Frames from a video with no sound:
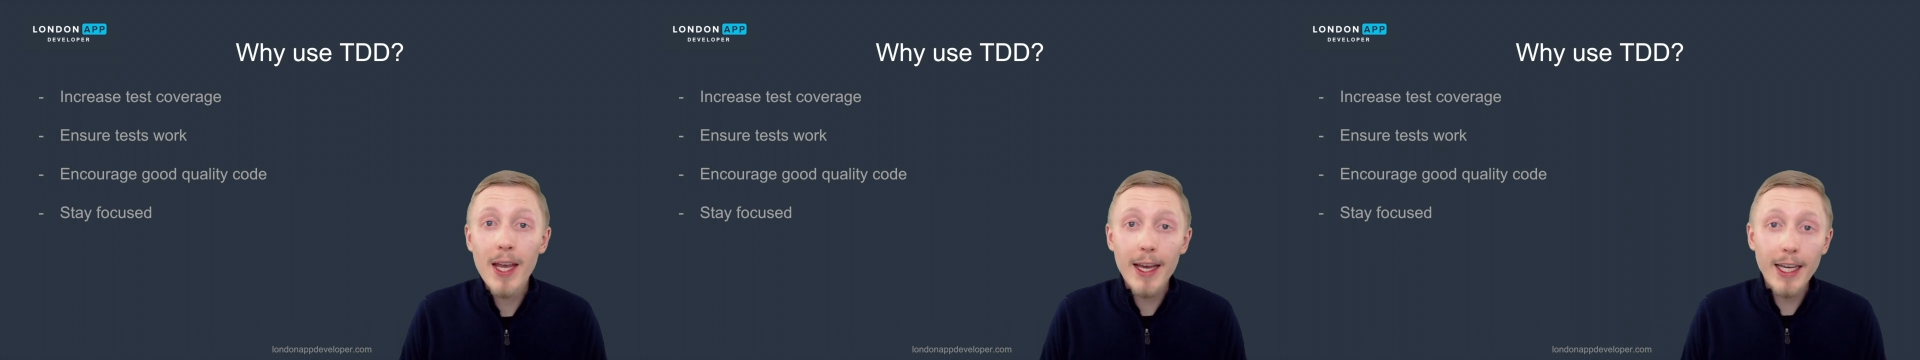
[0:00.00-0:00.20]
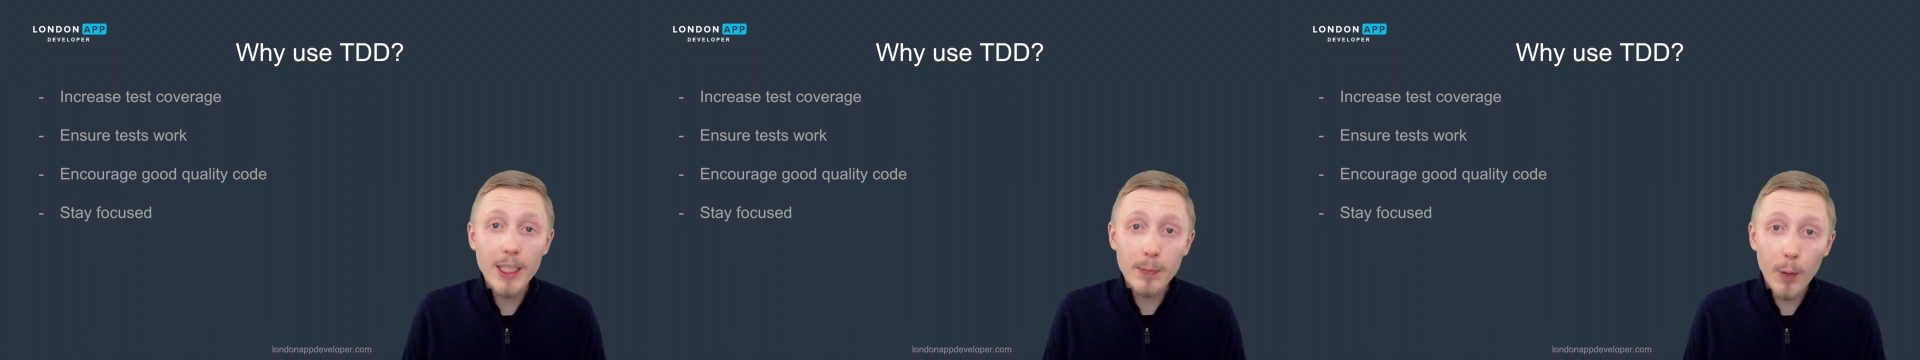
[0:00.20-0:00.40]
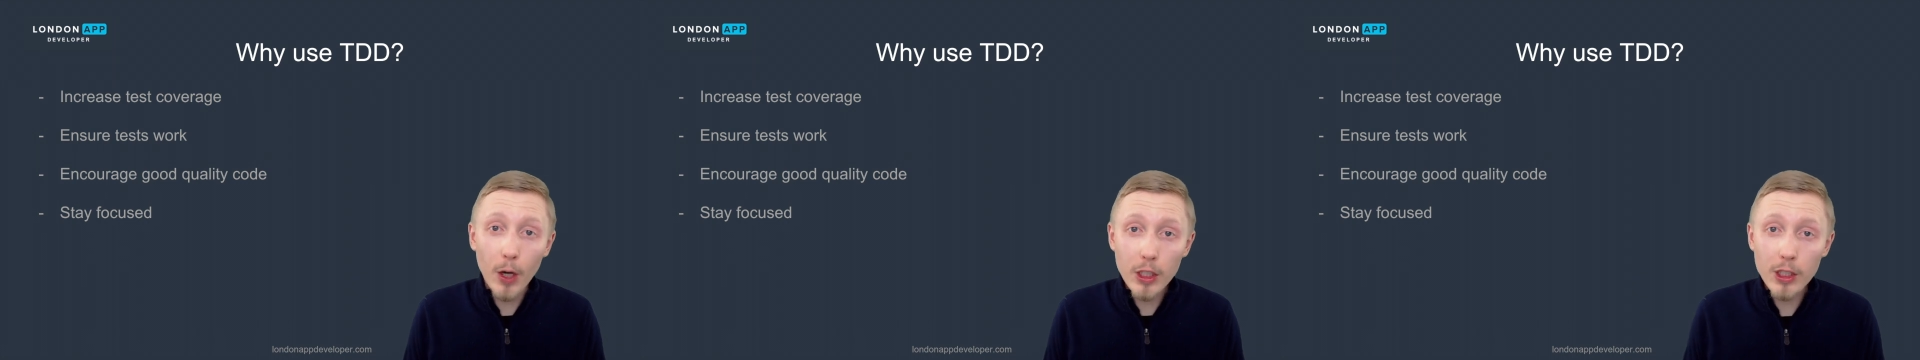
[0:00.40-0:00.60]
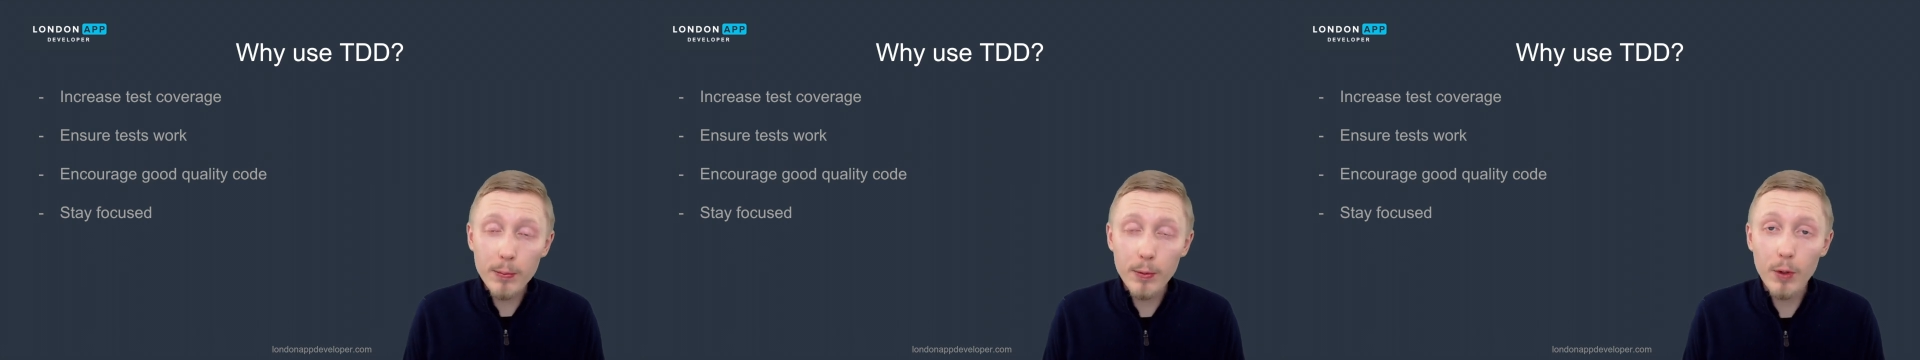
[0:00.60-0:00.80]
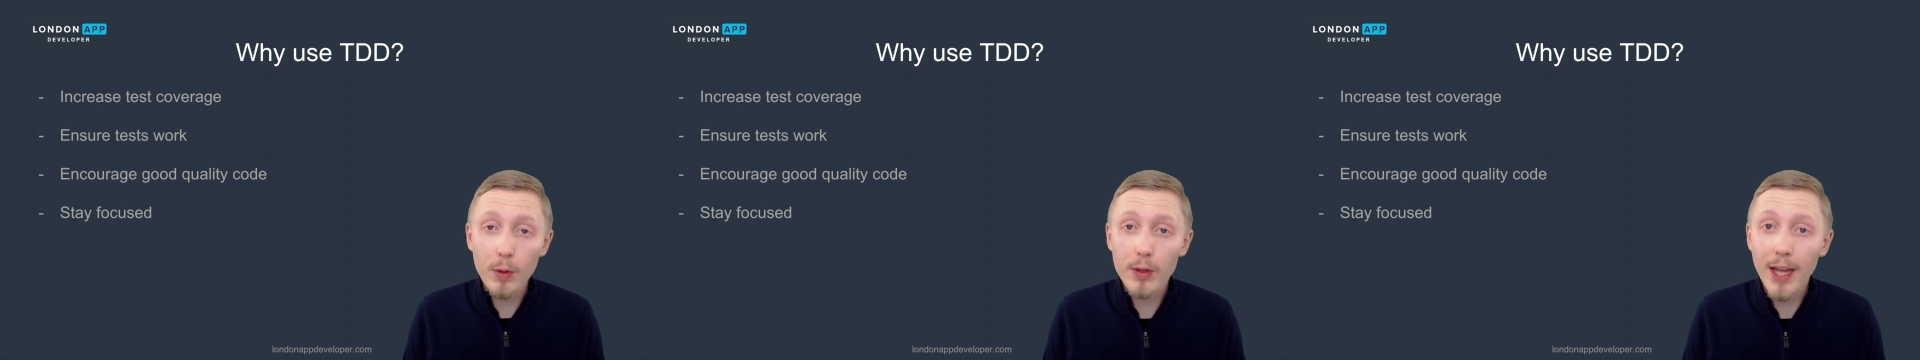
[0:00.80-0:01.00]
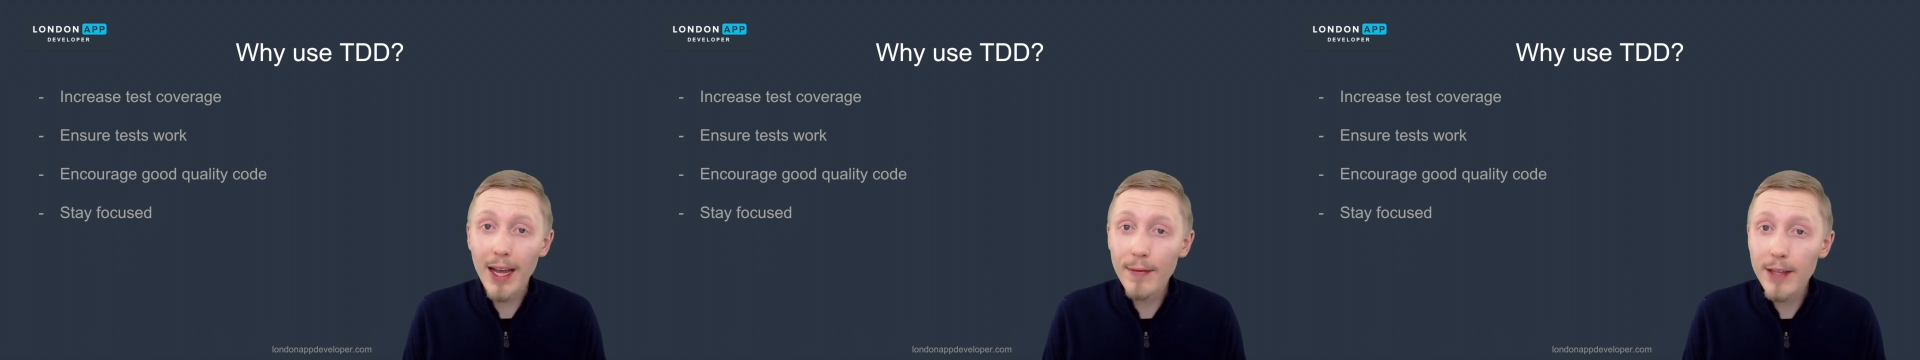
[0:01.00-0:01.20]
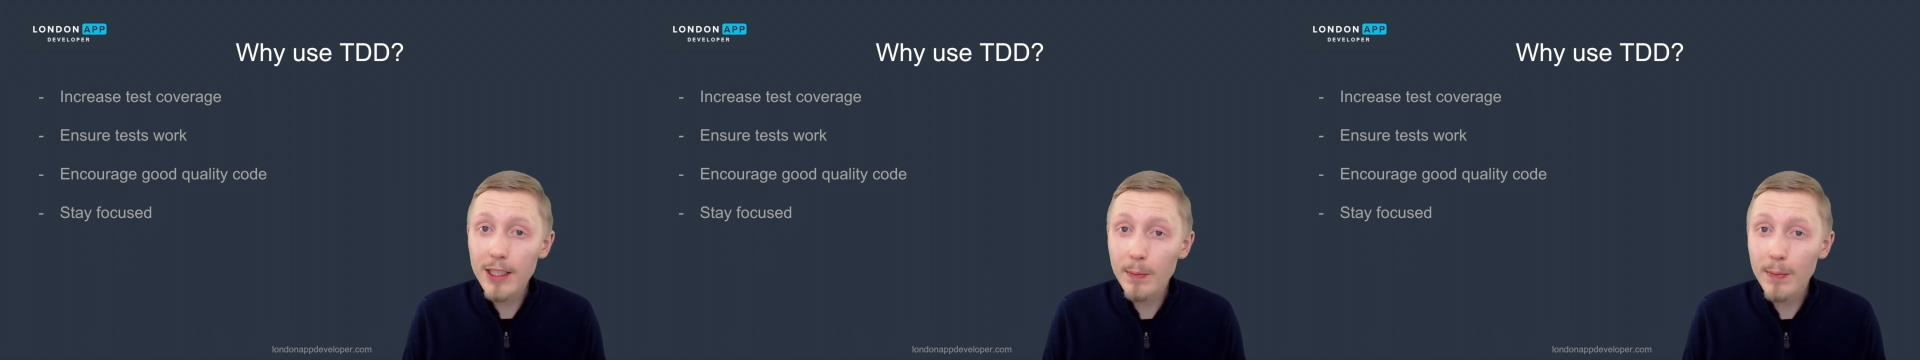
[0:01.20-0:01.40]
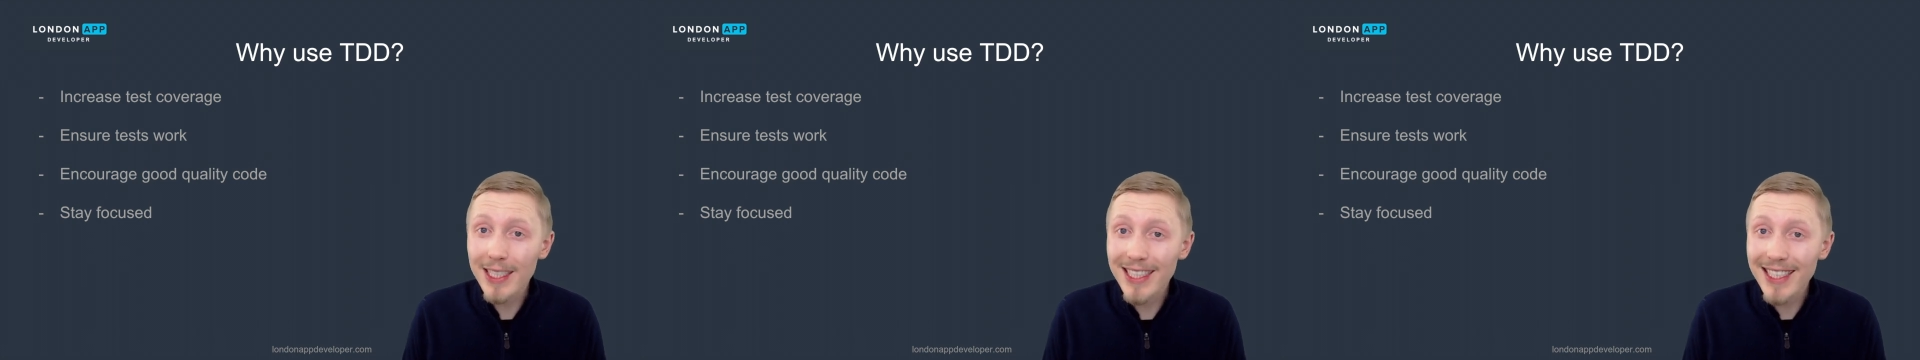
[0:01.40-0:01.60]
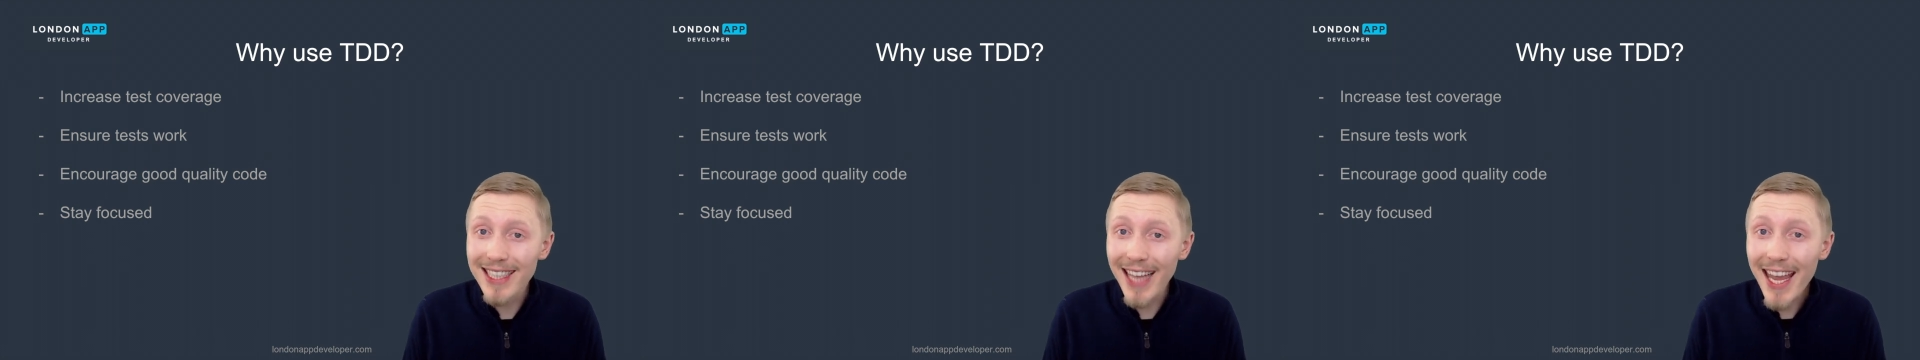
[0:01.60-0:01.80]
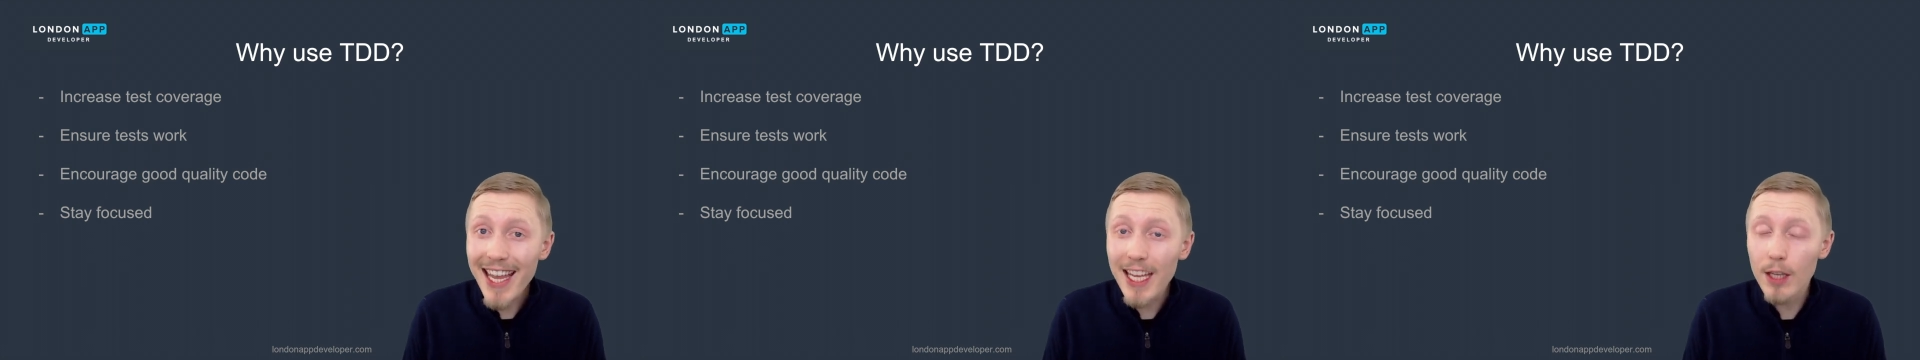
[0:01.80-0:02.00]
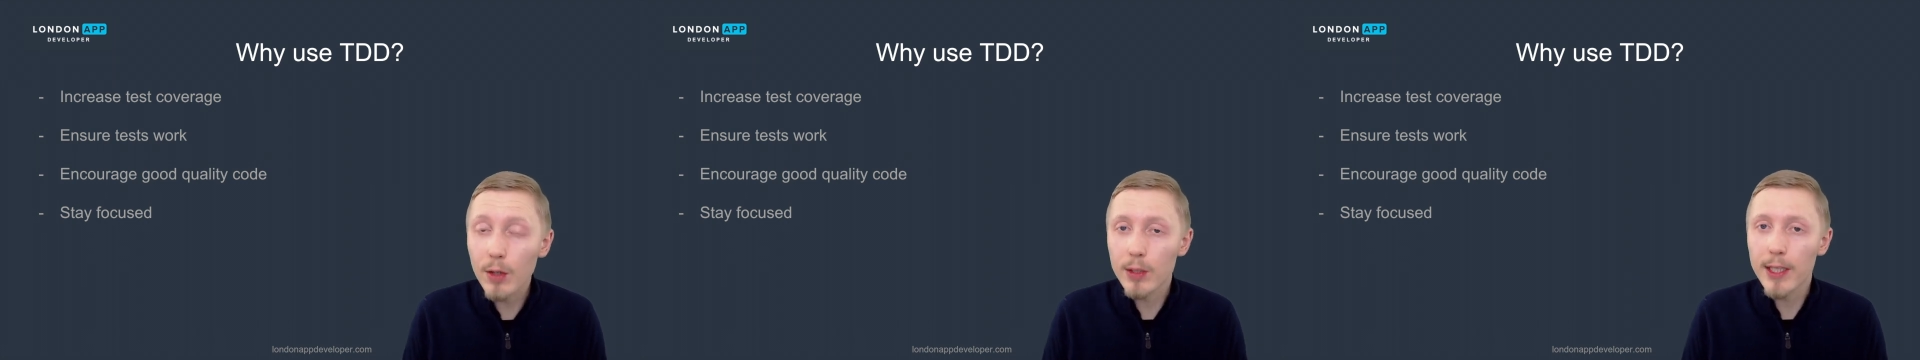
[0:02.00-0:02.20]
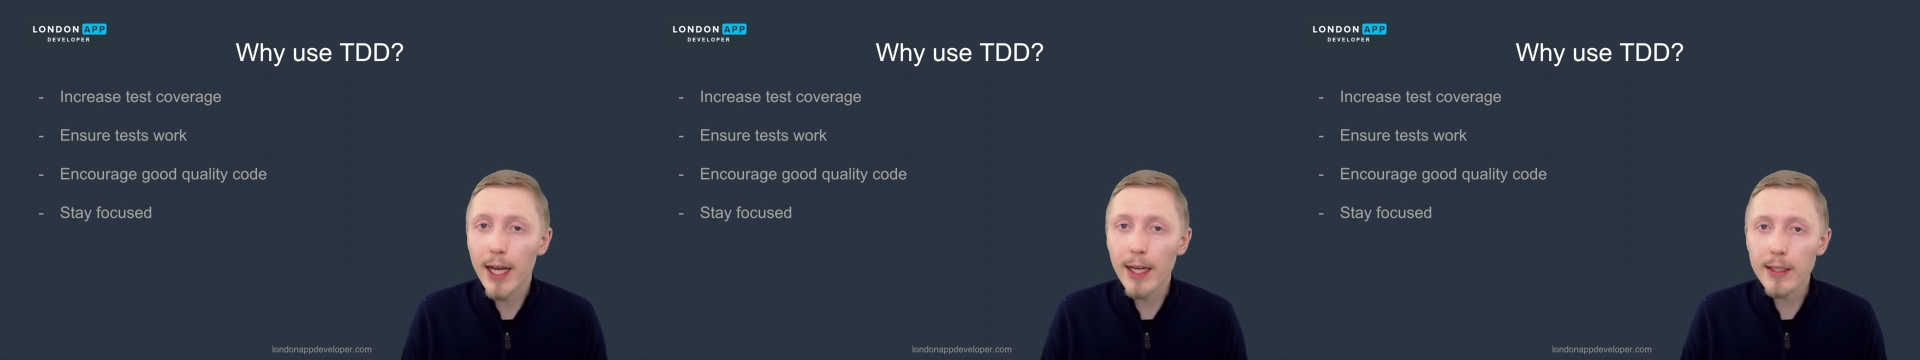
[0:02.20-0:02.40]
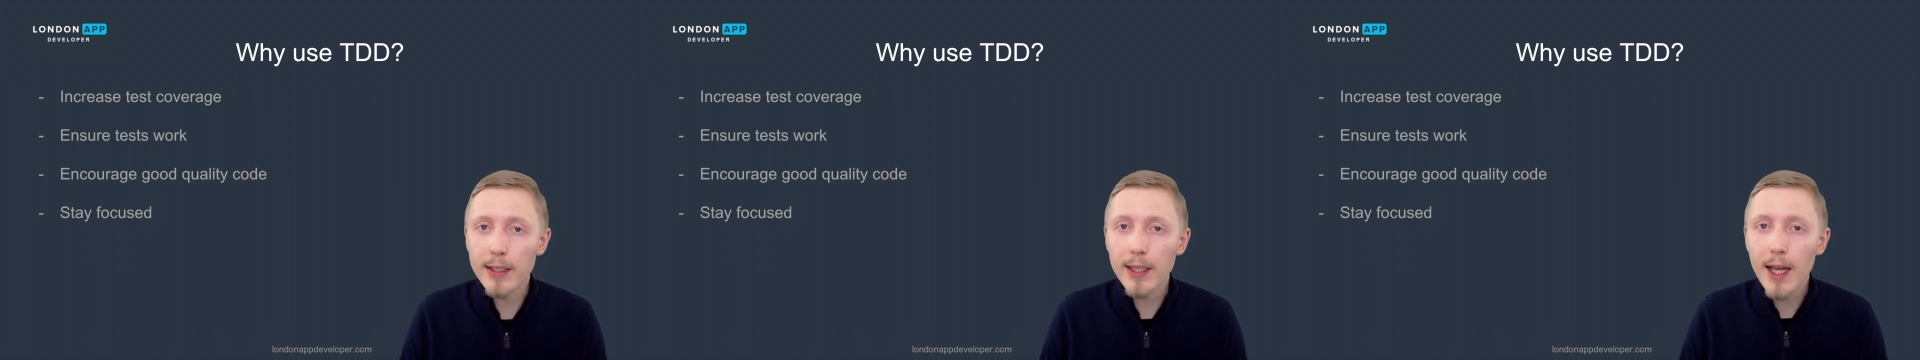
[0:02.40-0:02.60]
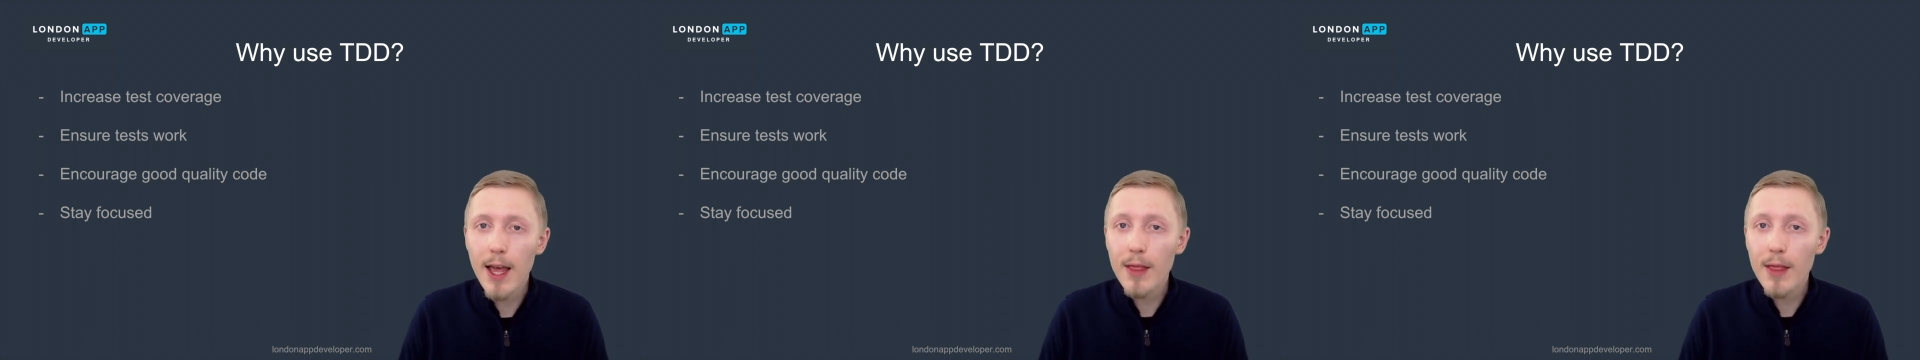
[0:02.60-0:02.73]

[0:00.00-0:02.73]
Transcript: It's possible that if there's a mistake in your test,